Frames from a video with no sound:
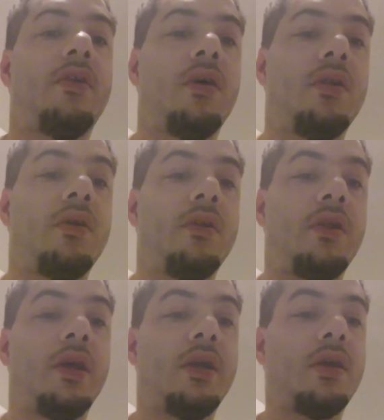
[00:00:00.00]
another.
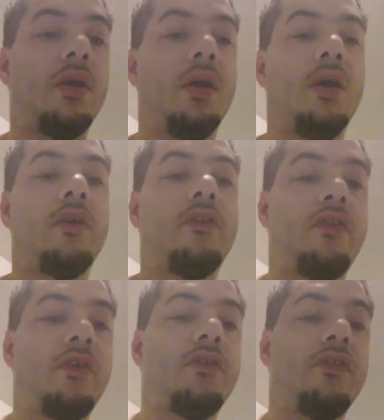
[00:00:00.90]
Like
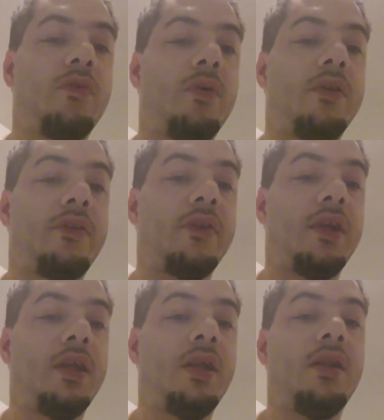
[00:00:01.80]
church was one
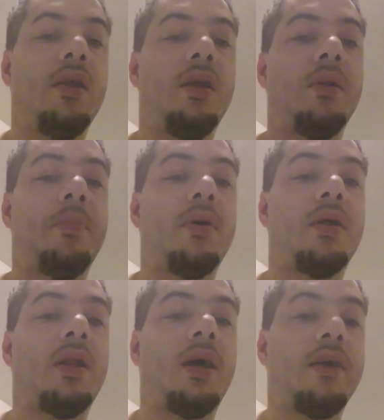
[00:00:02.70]
scene, Book
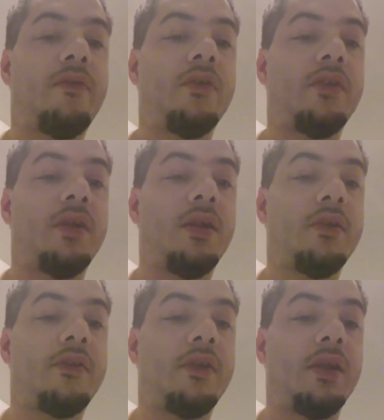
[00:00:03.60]
of Life was
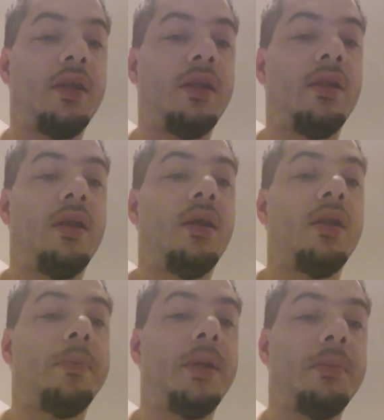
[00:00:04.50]
another scene,
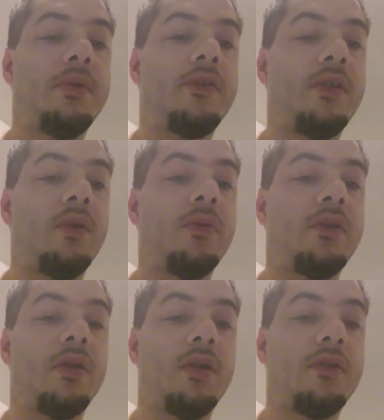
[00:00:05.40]
the Bema seat was
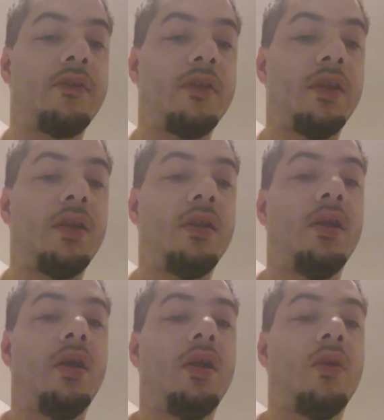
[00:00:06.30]
another scene,
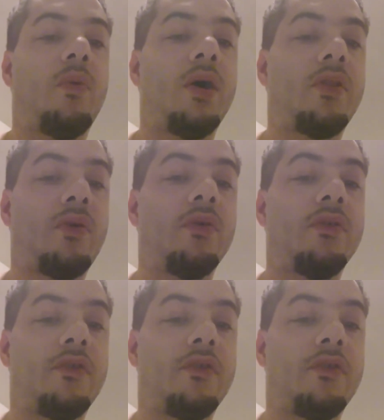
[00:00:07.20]
the white throne